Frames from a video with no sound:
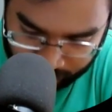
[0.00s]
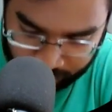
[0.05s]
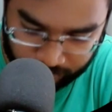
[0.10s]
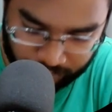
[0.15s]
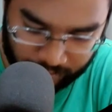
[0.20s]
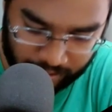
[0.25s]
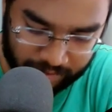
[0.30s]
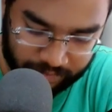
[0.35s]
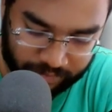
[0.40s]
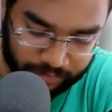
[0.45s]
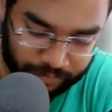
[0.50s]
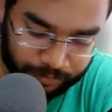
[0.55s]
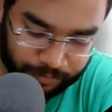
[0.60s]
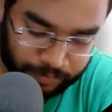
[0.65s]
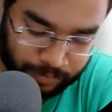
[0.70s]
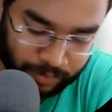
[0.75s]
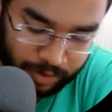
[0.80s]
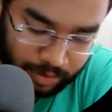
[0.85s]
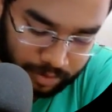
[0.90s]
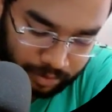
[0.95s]
5.
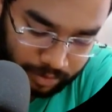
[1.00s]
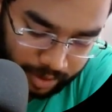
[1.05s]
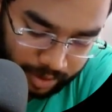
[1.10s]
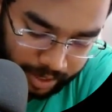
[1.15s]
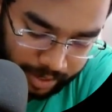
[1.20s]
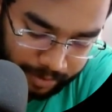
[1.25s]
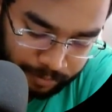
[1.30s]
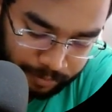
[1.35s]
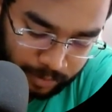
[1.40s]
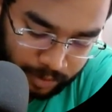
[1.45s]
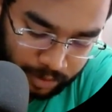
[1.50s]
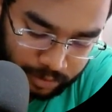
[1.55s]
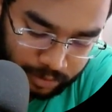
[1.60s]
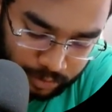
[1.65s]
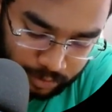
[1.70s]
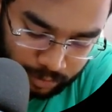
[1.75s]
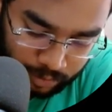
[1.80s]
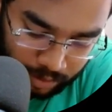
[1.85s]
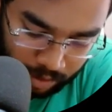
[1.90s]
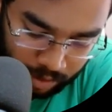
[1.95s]
Okay,
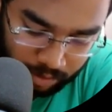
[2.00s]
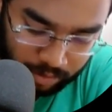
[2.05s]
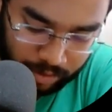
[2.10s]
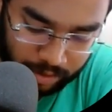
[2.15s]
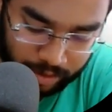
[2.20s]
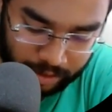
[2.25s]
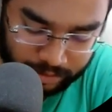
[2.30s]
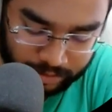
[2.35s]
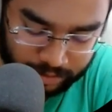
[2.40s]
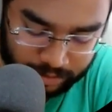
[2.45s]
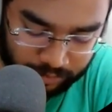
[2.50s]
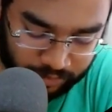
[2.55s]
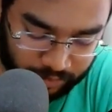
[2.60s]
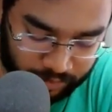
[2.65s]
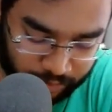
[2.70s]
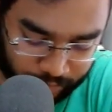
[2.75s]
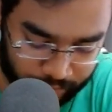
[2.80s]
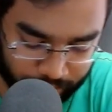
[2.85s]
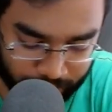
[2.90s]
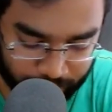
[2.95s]
so now let's
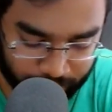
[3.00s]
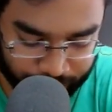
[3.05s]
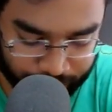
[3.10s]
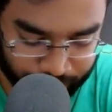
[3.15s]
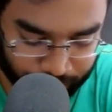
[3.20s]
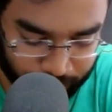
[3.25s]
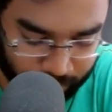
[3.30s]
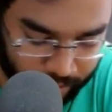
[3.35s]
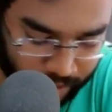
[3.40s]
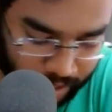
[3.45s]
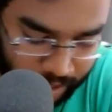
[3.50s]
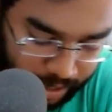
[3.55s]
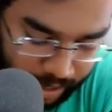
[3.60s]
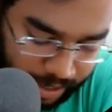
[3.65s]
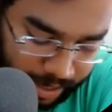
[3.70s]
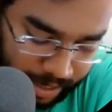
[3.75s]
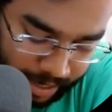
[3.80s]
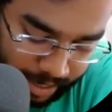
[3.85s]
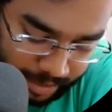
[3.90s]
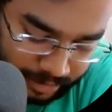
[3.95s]
evaluate. Okay,
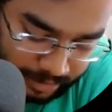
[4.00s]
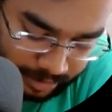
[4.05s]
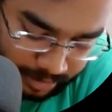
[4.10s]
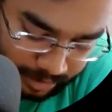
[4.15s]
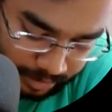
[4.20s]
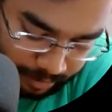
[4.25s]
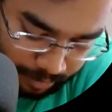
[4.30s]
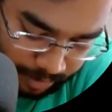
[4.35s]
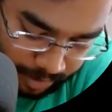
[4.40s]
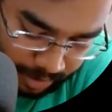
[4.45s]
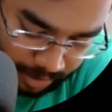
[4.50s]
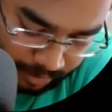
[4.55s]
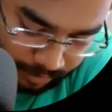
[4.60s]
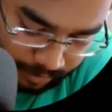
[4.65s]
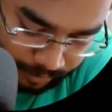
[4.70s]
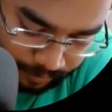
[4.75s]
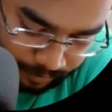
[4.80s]
A asterisk B.